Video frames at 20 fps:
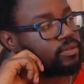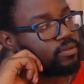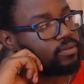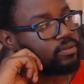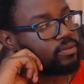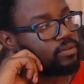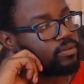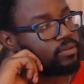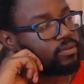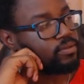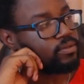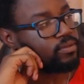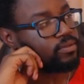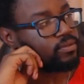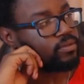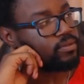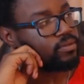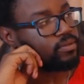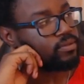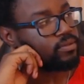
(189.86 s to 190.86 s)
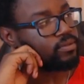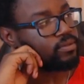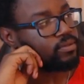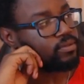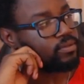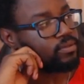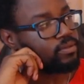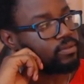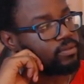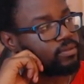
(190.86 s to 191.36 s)

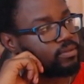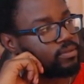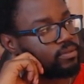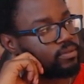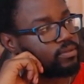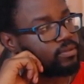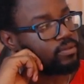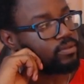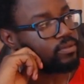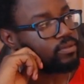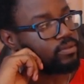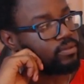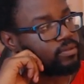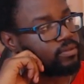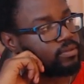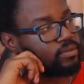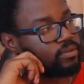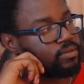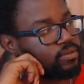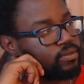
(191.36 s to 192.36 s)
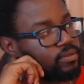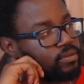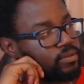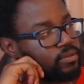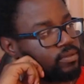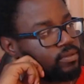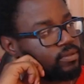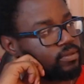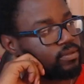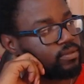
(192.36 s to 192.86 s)

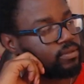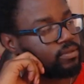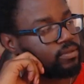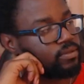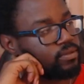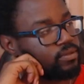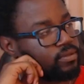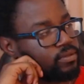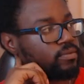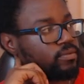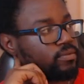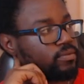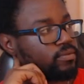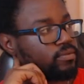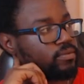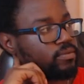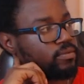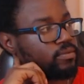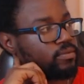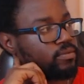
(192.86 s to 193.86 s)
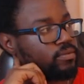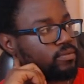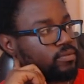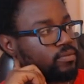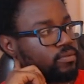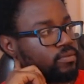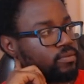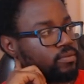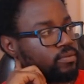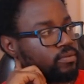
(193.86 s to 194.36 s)

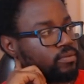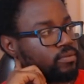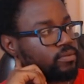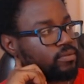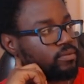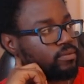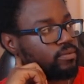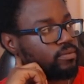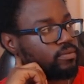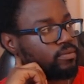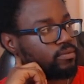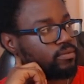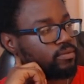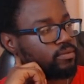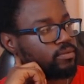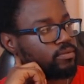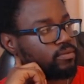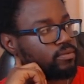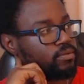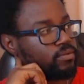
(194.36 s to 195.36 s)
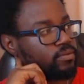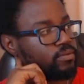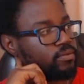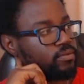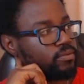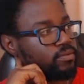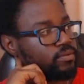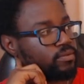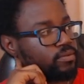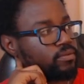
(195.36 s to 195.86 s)

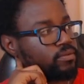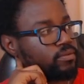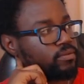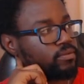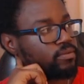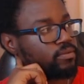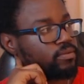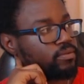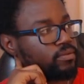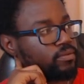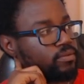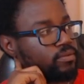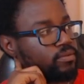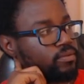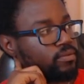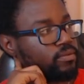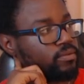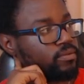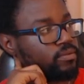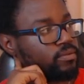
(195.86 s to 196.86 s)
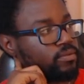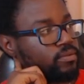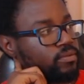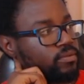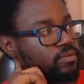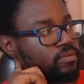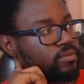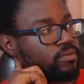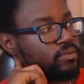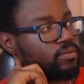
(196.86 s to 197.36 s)

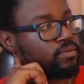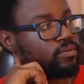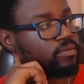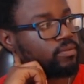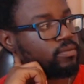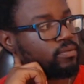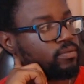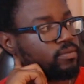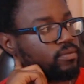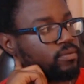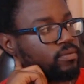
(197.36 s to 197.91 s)
(not speaking)